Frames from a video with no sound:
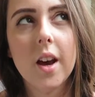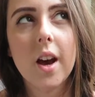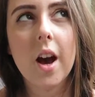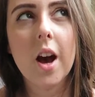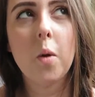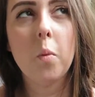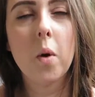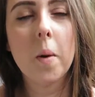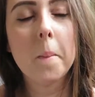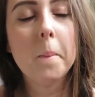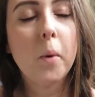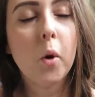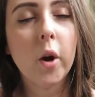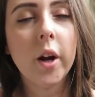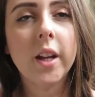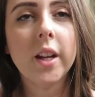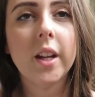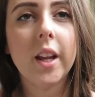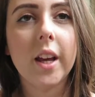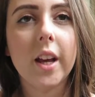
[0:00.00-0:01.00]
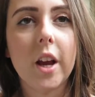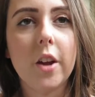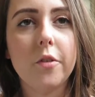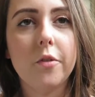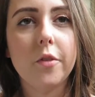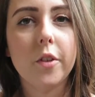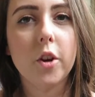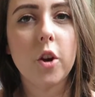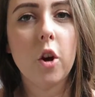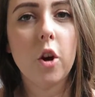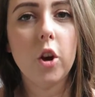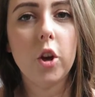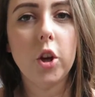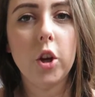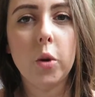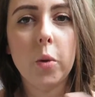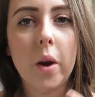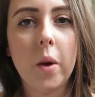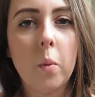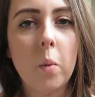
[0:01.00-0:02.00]
at one point, like, I forgot
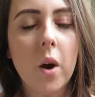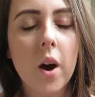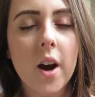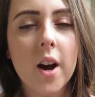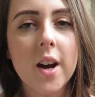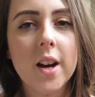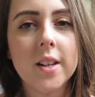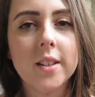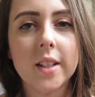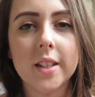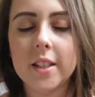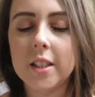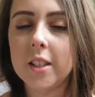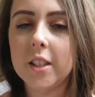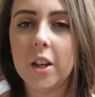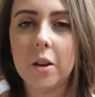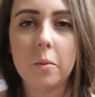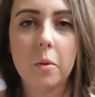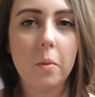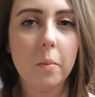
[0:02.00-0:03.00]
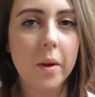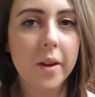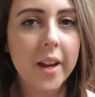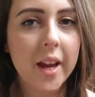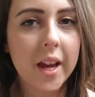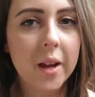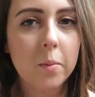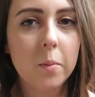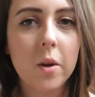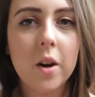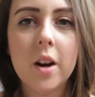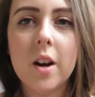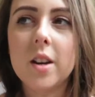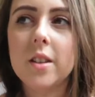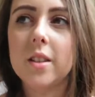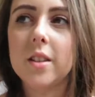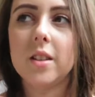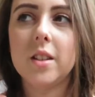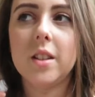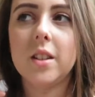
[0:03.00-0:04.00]
who I was, I didn't know what my name
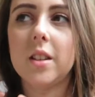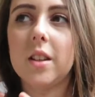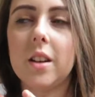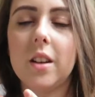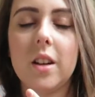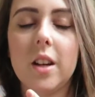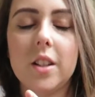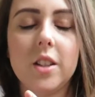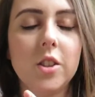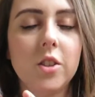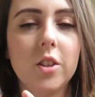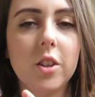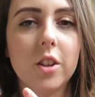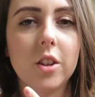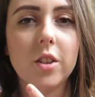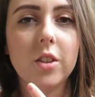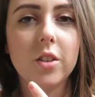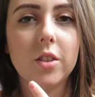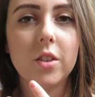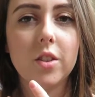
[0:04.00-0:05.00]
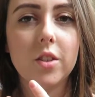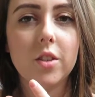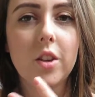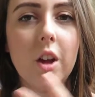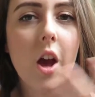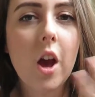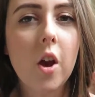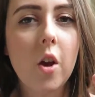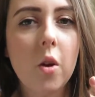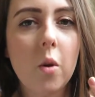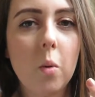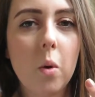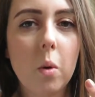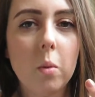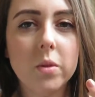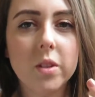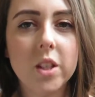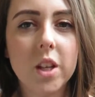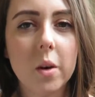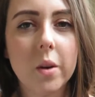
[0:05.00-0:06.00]
was, I didn't know
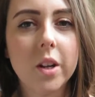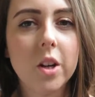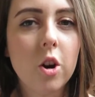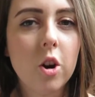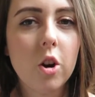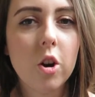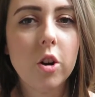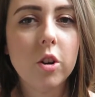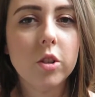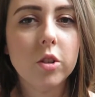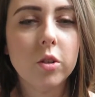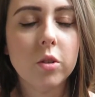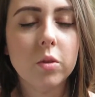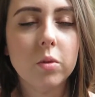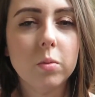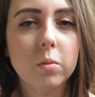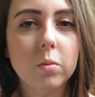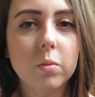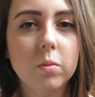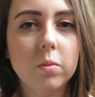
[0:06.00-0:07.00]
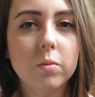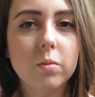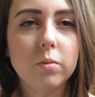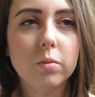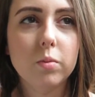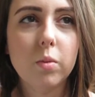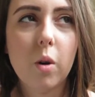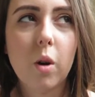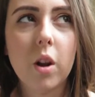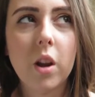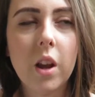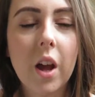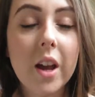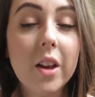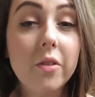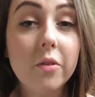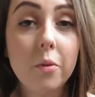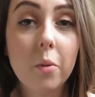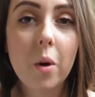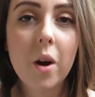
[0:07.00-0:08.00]
what was going on or what
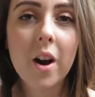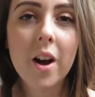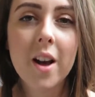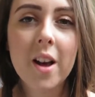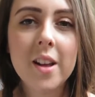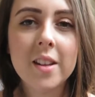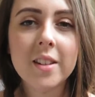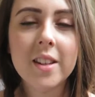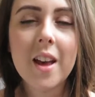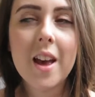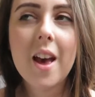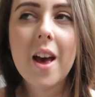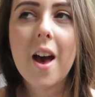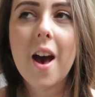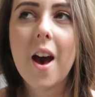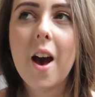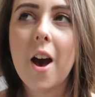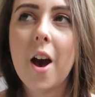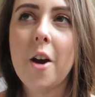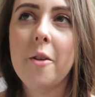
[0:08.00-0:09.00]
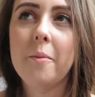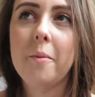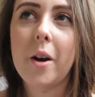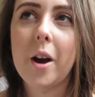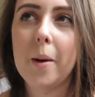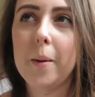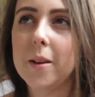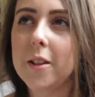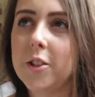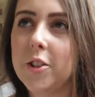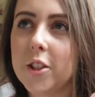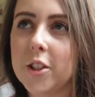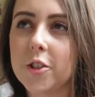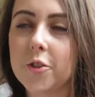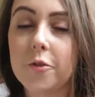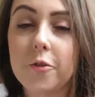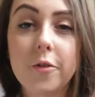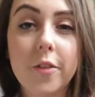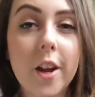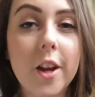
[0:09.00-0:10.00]
life was. I was
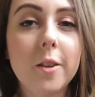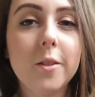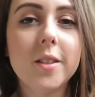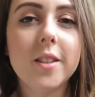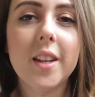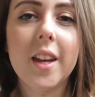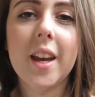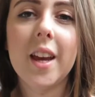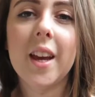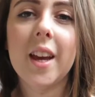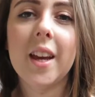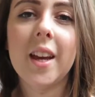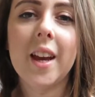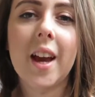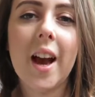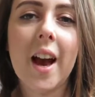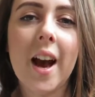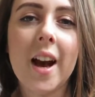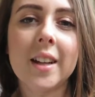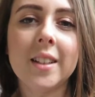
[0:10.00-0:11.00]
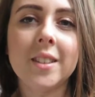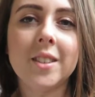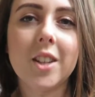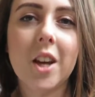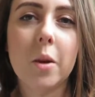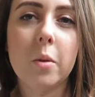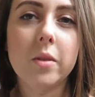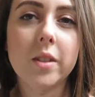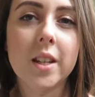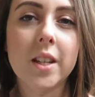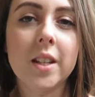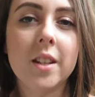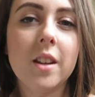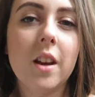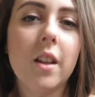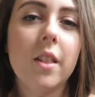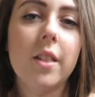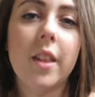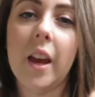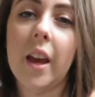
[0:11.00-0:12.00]
just floating and I was in
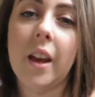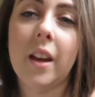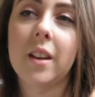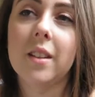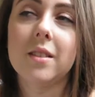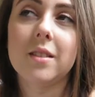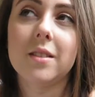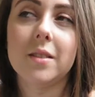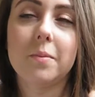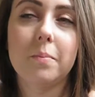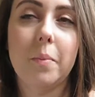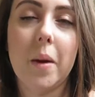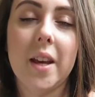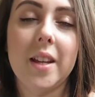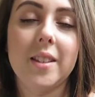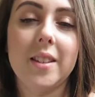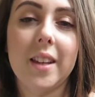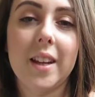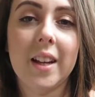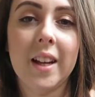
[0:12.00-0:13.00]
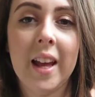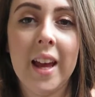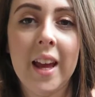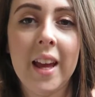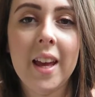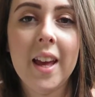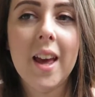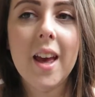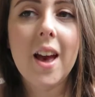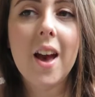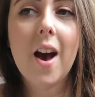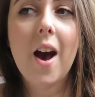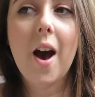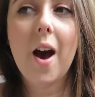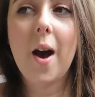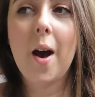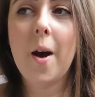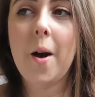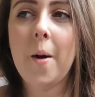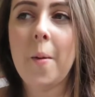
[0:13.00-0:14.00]
nothing basically.
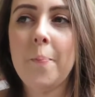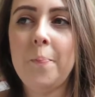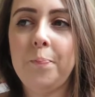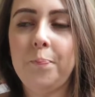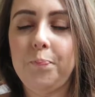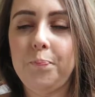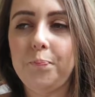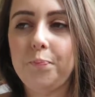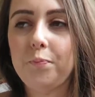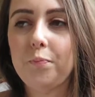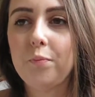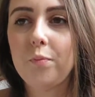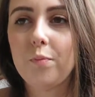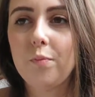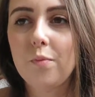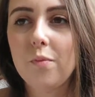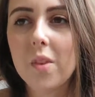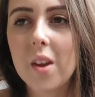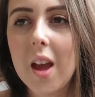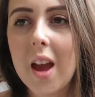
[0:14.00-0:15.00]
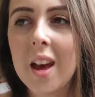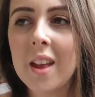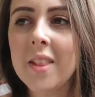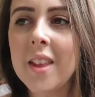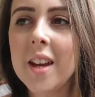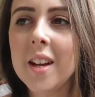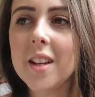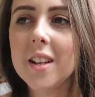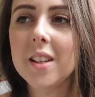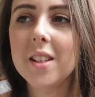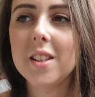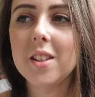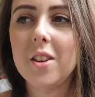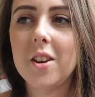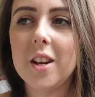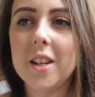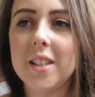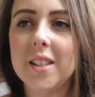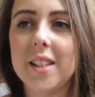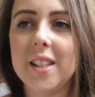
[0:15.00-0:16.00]
And then I
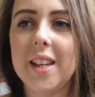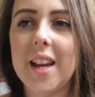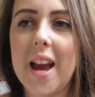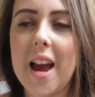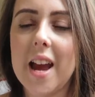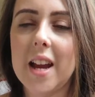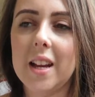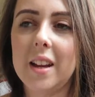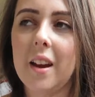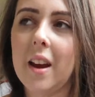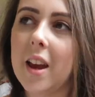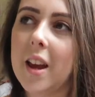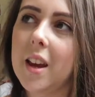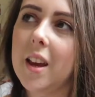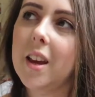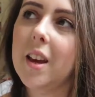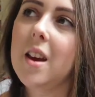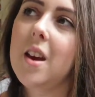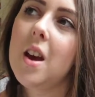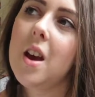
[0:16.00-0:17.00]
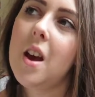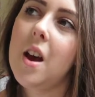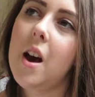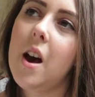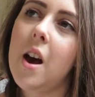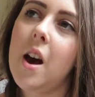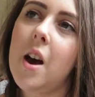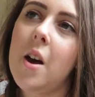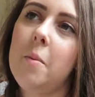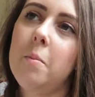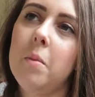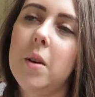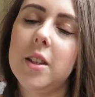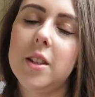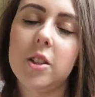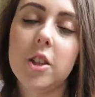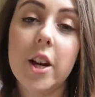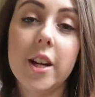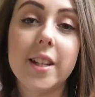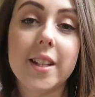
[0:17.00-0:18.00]
started to get like I
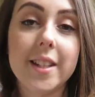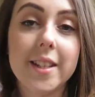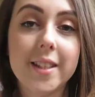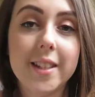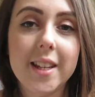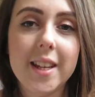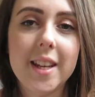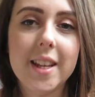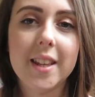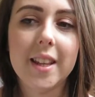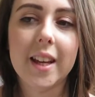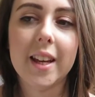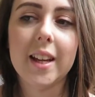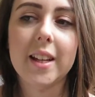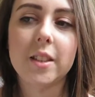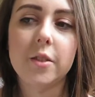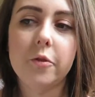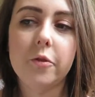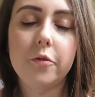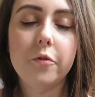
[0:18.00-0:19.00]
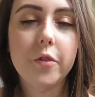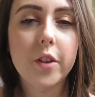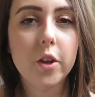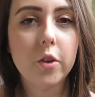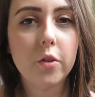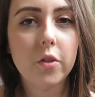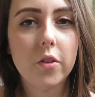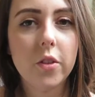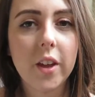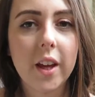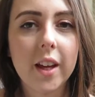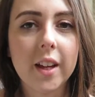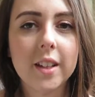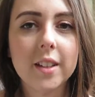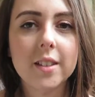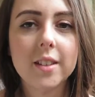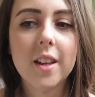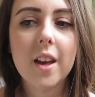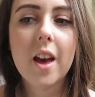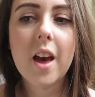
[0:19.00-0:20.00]
started to see things and feel
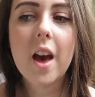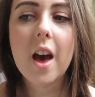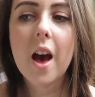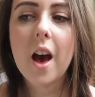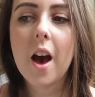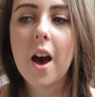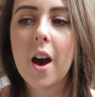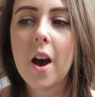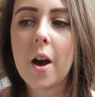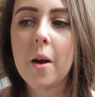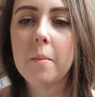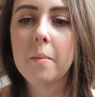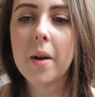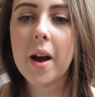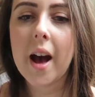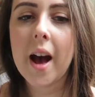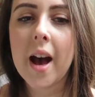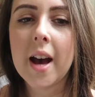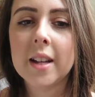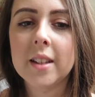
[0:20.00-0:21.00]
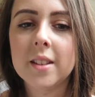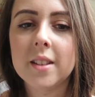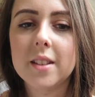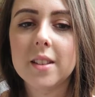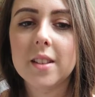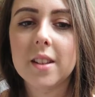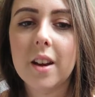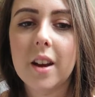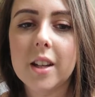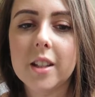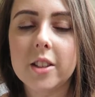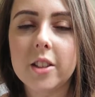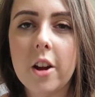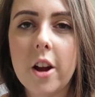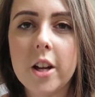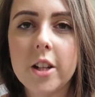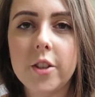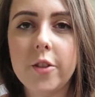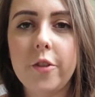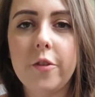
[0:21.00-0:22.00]
things, and I
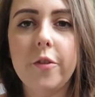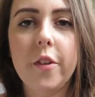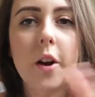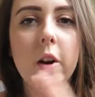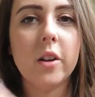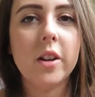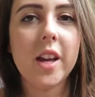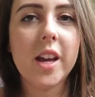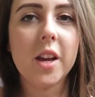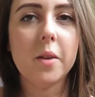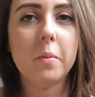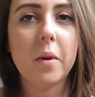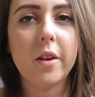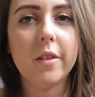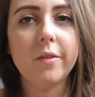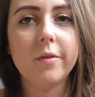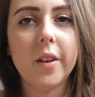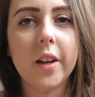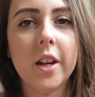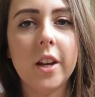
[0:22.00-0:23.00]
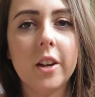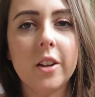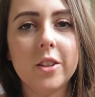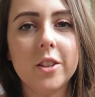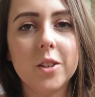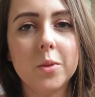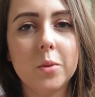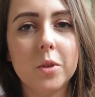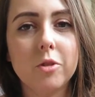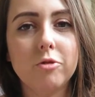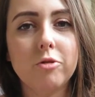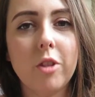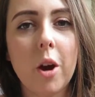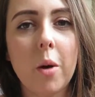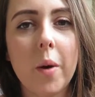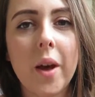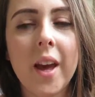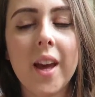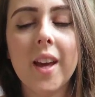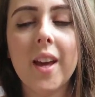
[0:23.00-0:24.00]
started to feel like my fingers were
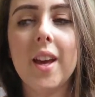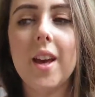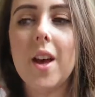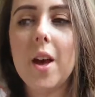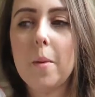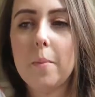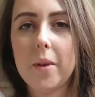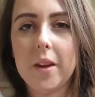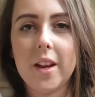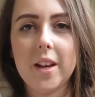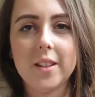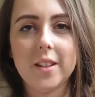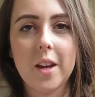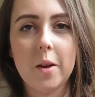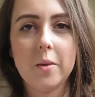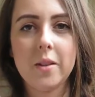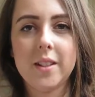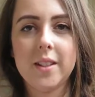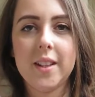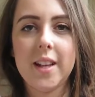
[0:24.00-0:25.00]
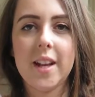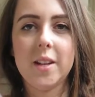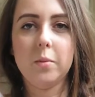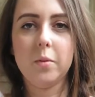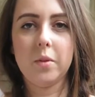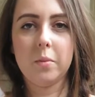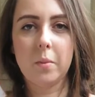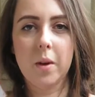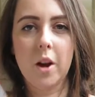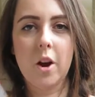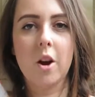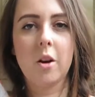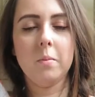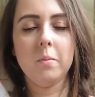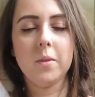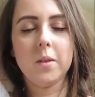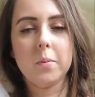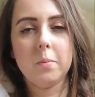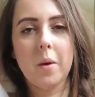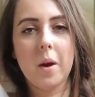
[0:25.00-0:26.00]
growing because I was led with my
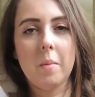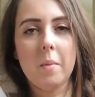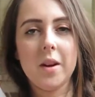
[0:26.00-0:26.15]
arms by